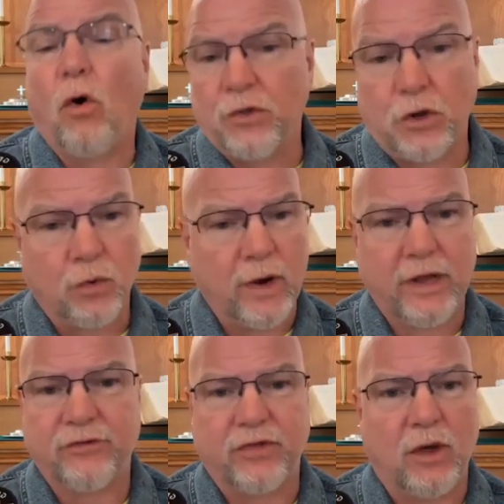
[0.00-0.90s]
All the
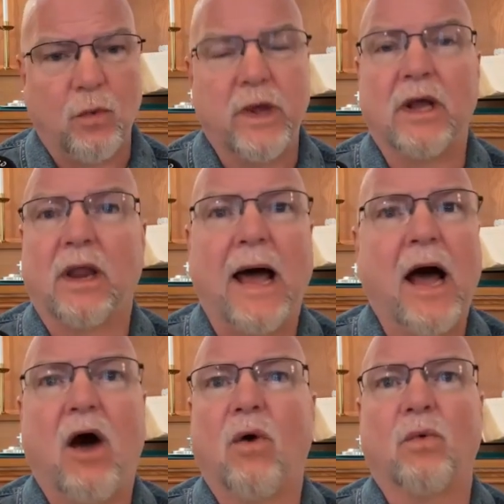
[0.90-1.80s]
grace that we
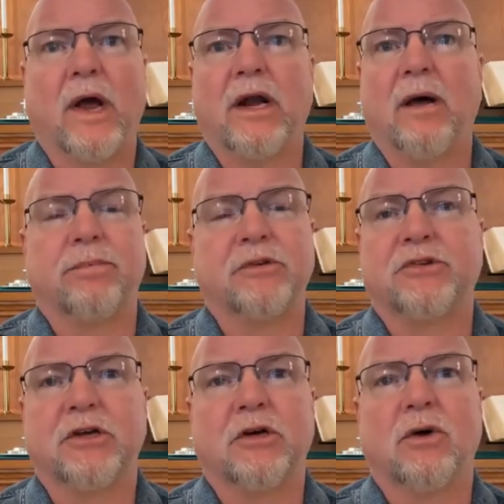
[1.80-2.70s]
allow right up
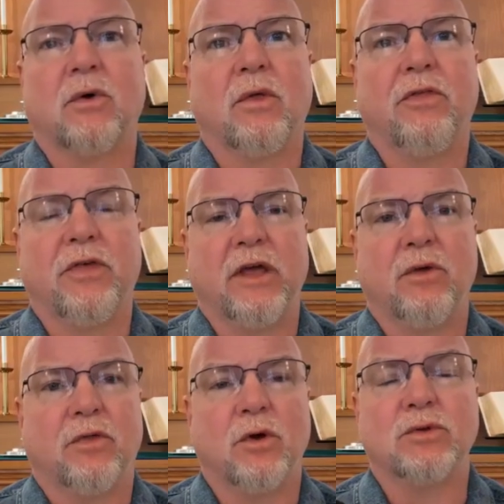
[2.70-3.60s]
until
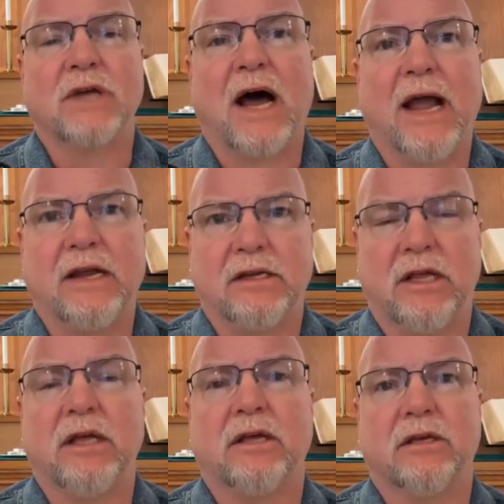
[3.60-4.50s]
the, those
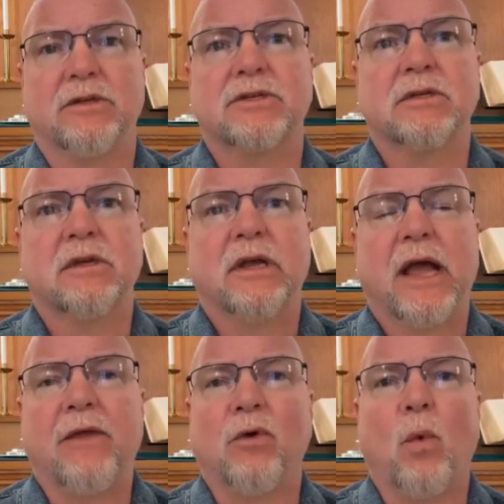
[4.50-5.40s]
ideas
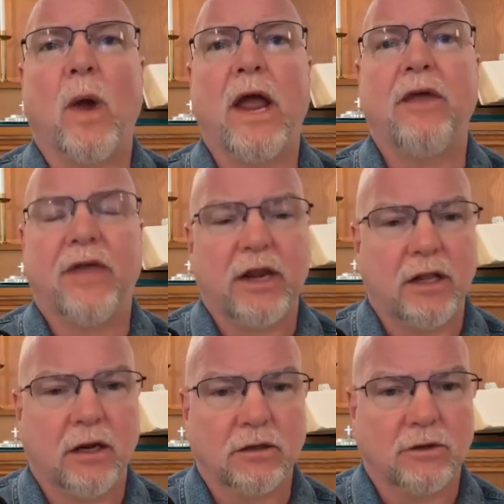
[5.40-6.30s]
and the way
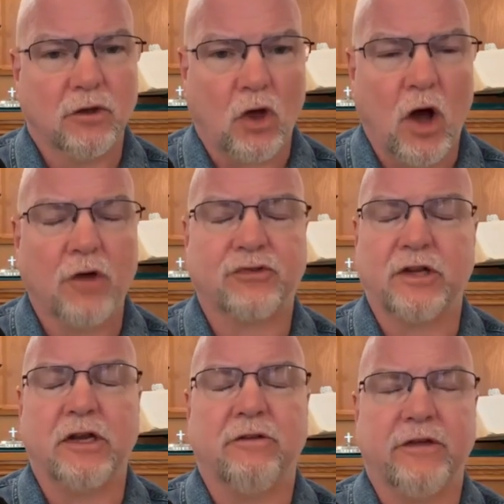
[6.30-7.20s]
that
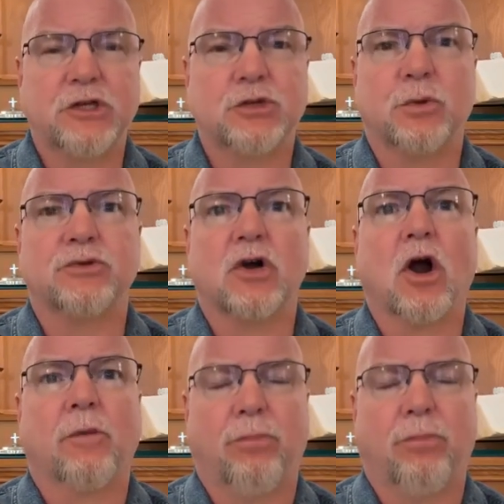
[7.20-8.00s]
lost individuals